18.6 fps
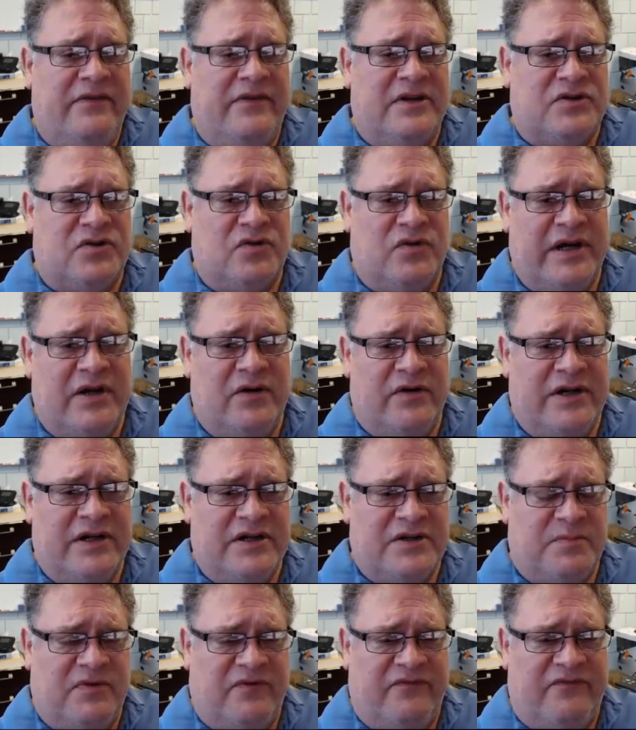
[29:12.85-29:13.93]
This greenery
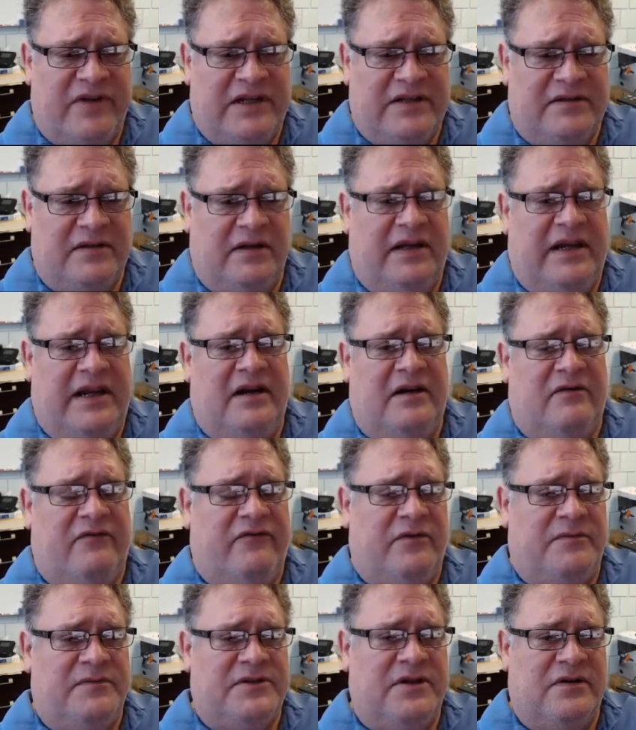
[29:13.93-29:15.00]
is preventing air
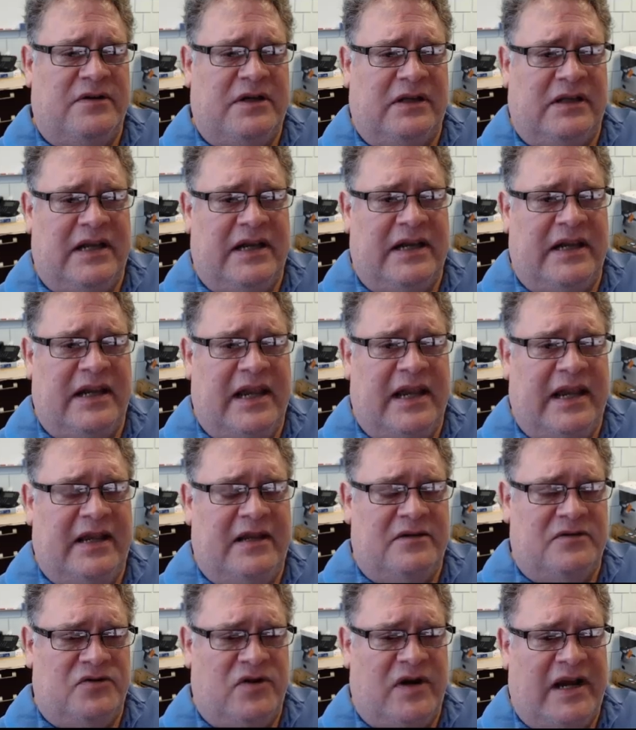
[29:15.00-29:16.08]
from circulating
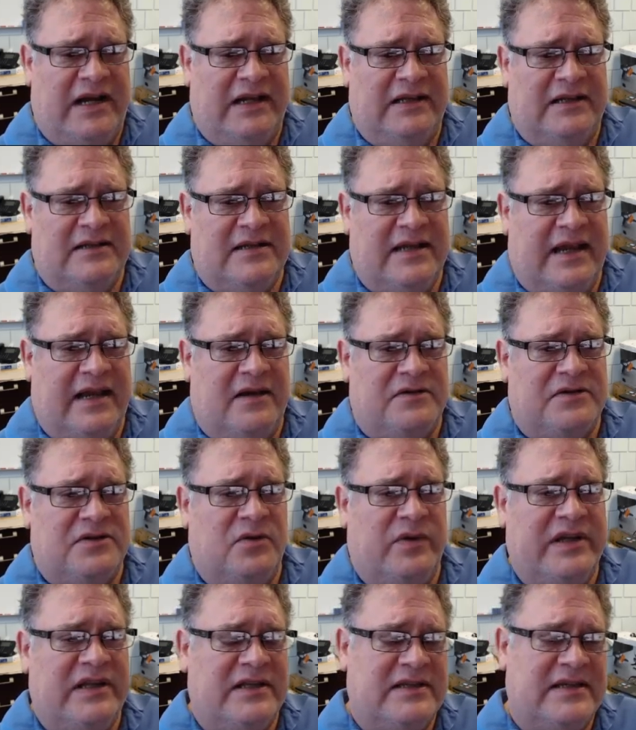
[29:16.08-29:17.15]
and drying this house.
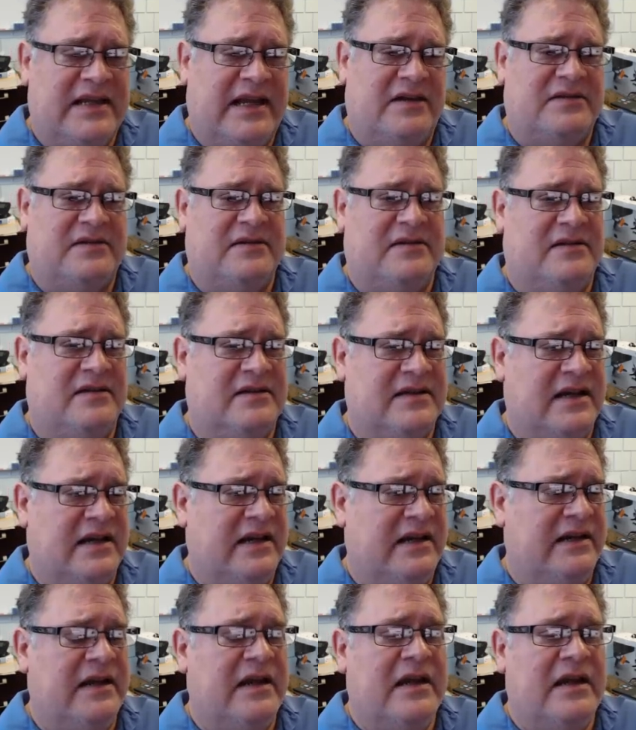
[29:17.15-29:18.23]
The way this house is
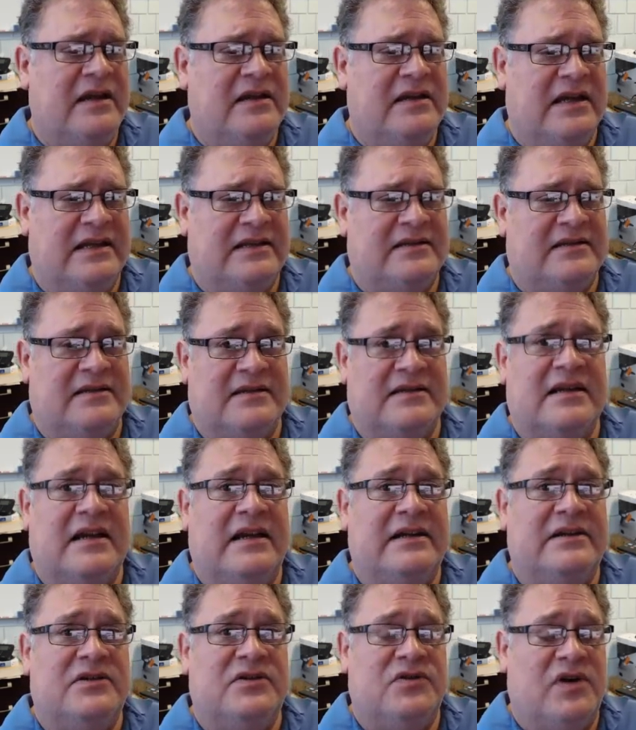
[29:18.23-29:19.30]
designed, it's
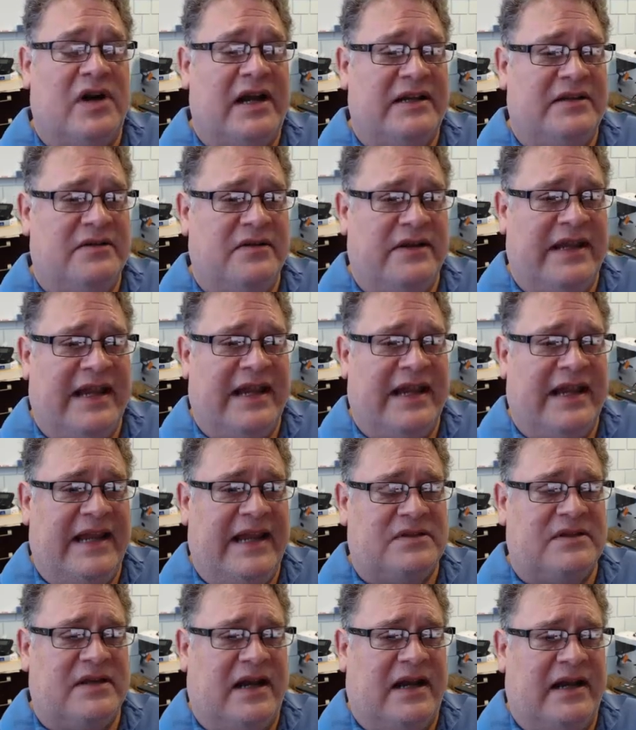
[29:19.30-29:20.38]
designed to dry to the
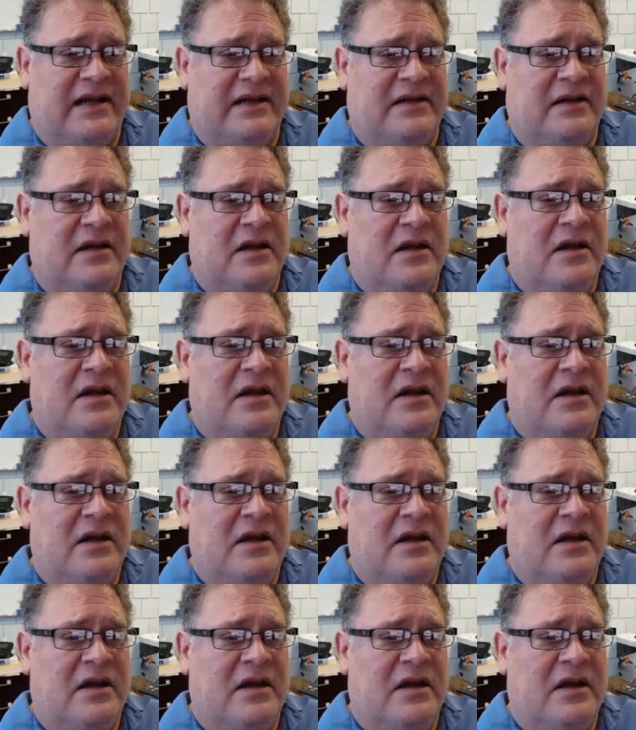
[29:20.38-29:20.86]
outside.